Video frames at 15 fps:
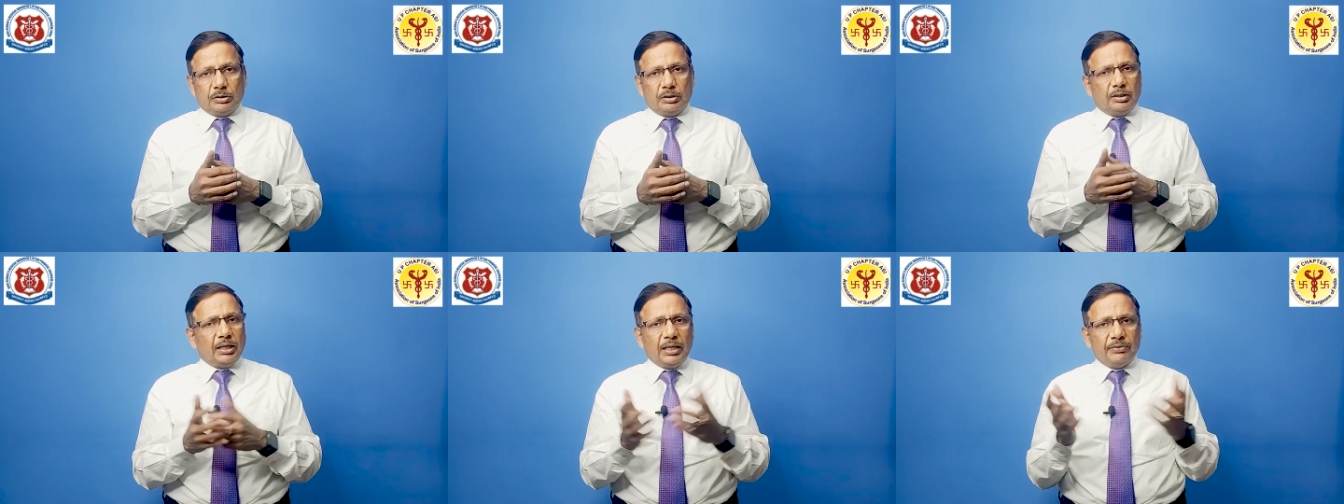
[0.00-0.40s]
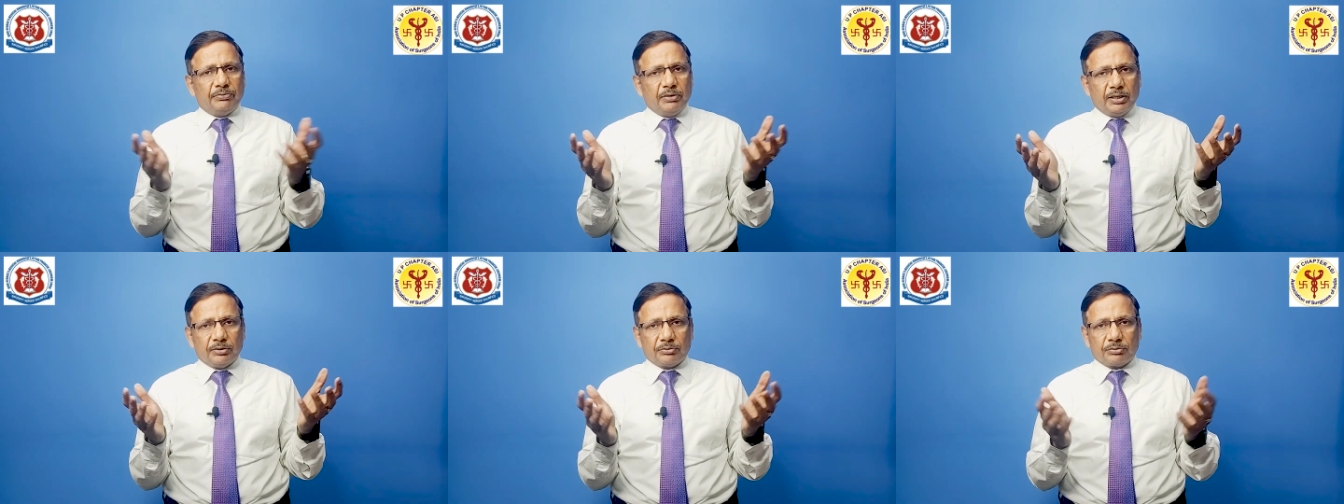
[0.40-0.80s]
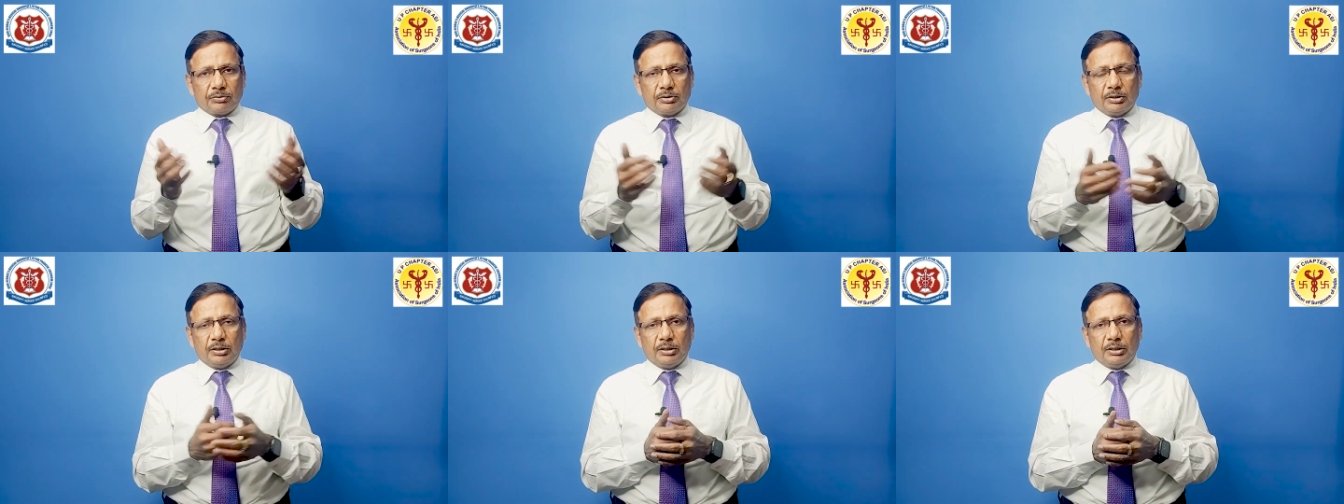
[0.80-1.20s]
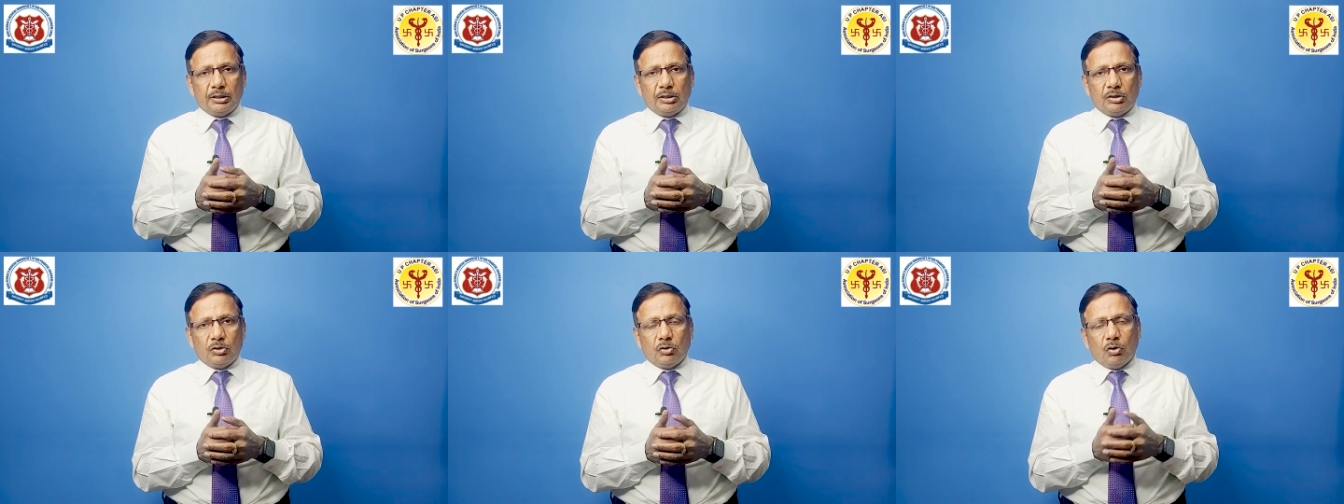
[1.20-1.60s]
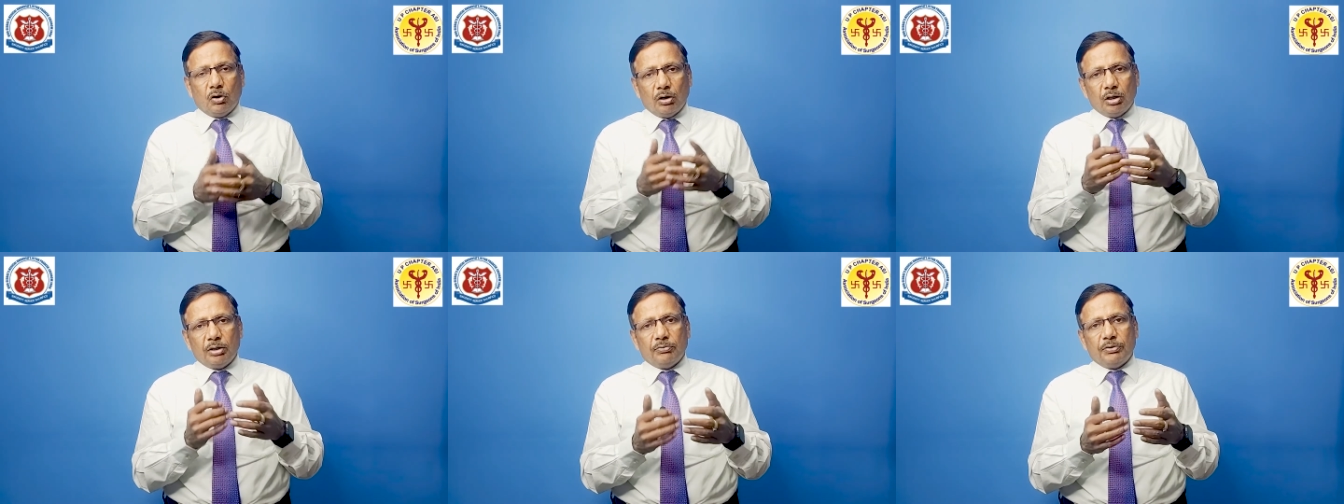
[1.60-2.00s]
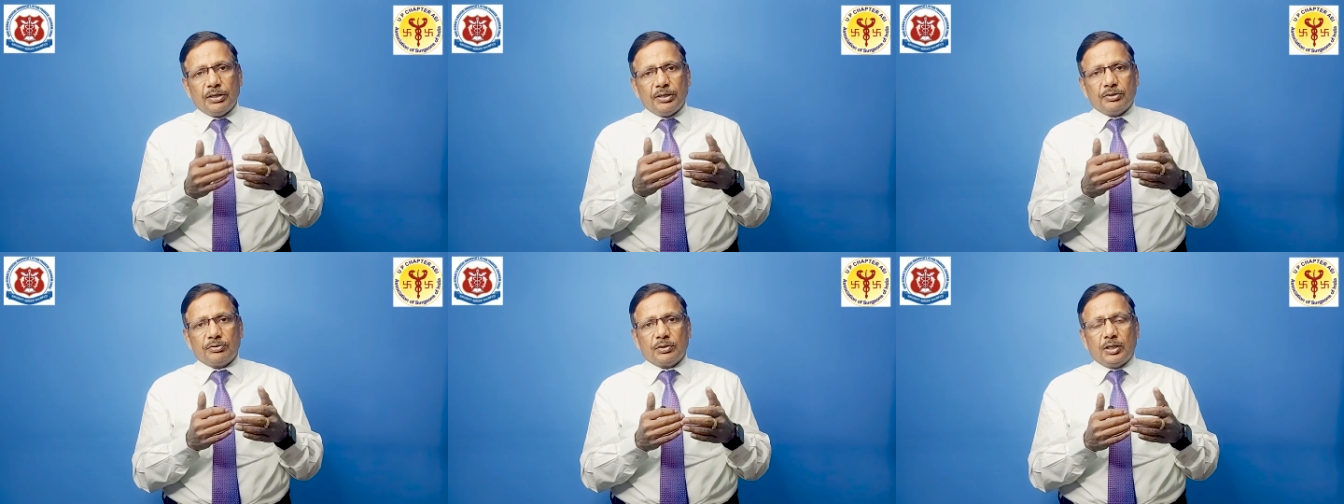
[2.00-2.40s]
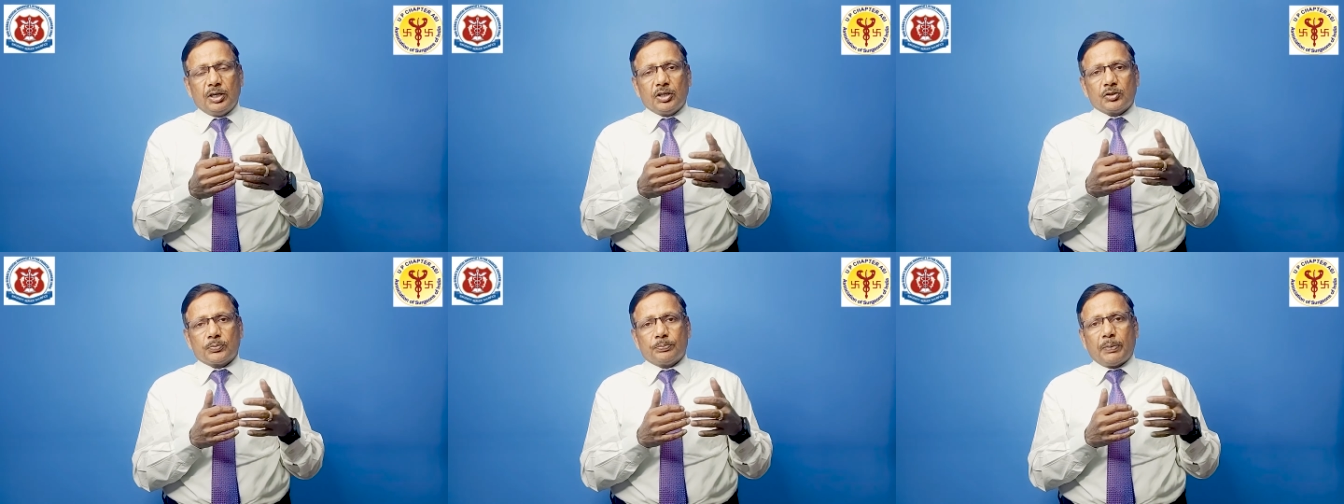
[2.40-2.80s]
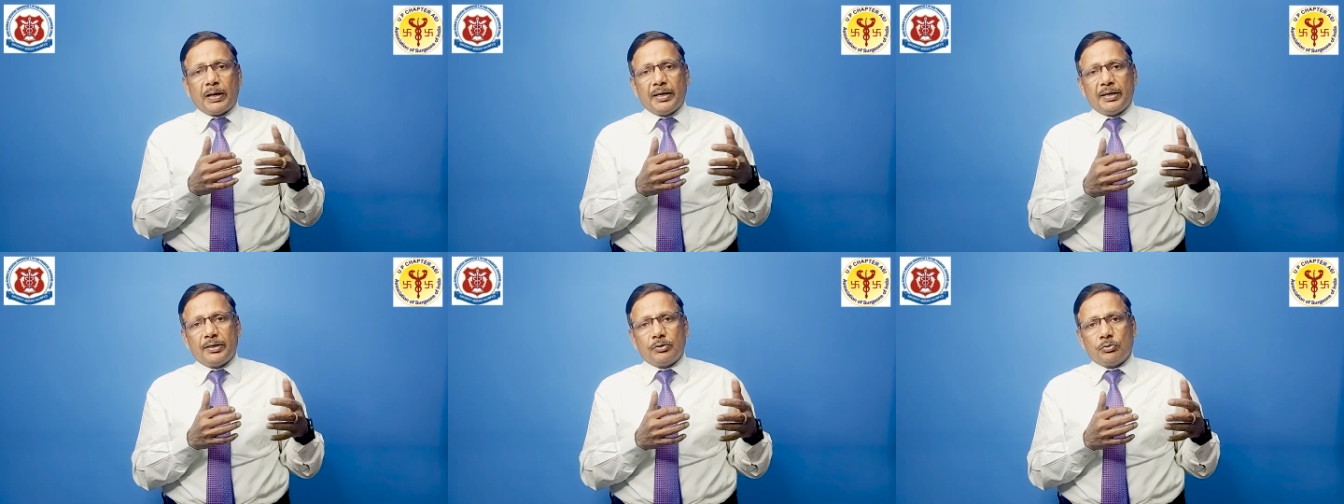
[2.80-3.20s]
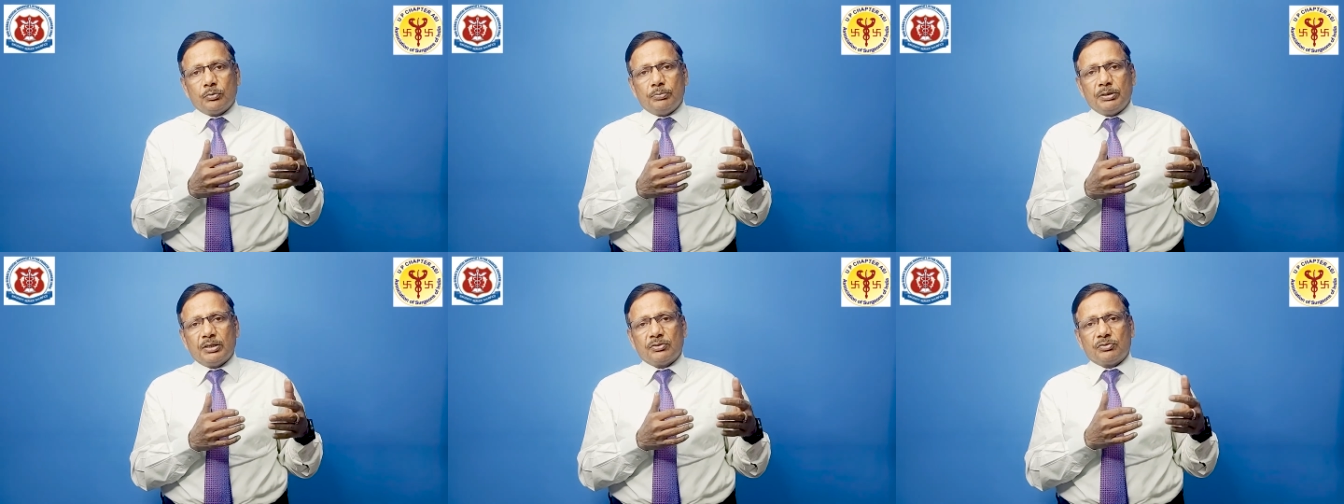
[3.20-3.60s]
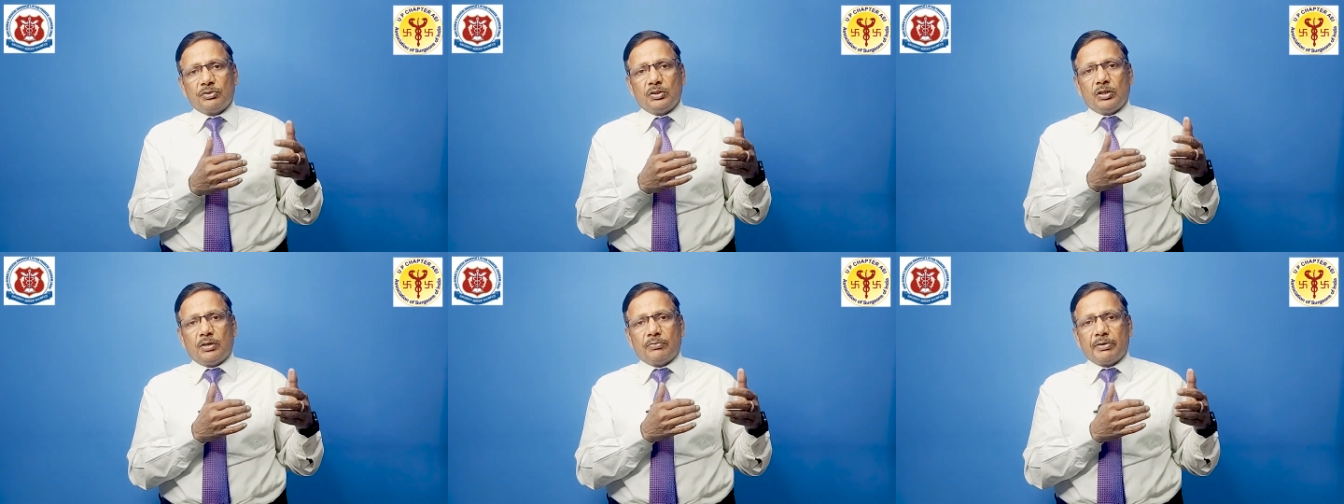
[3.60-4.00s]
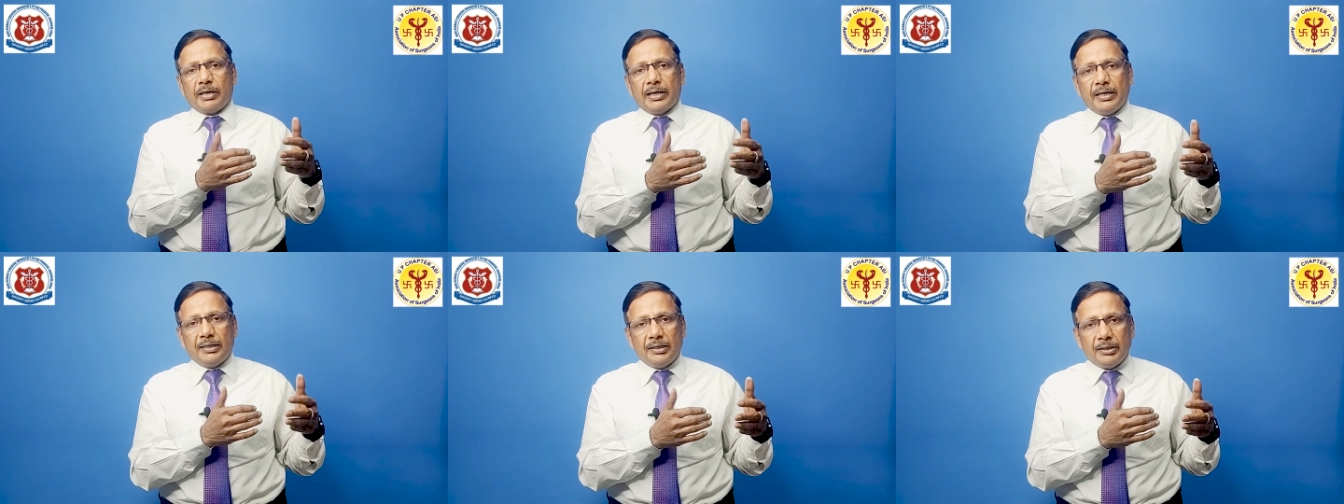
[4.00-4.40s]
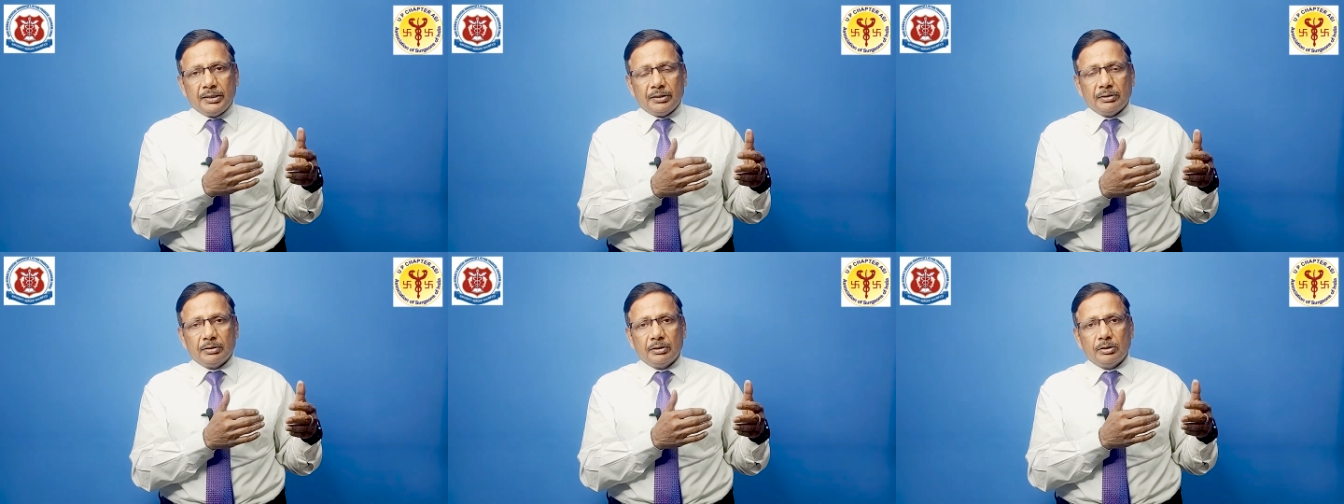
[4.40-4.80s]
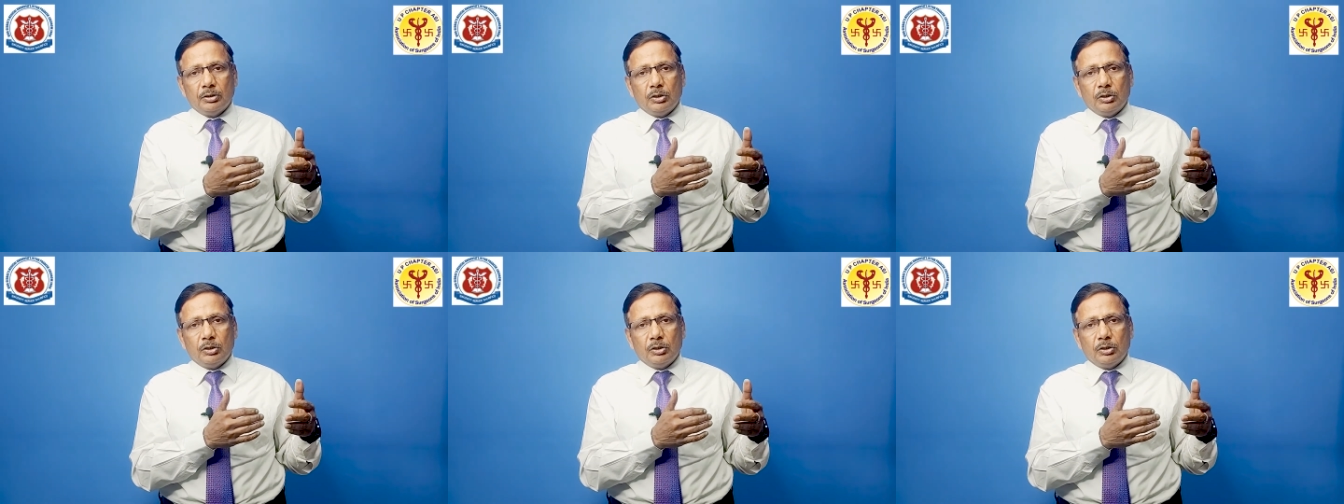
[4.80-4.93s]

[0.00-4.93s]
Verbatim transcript: Lifeless. Always aspire to be a Sea of Galilee,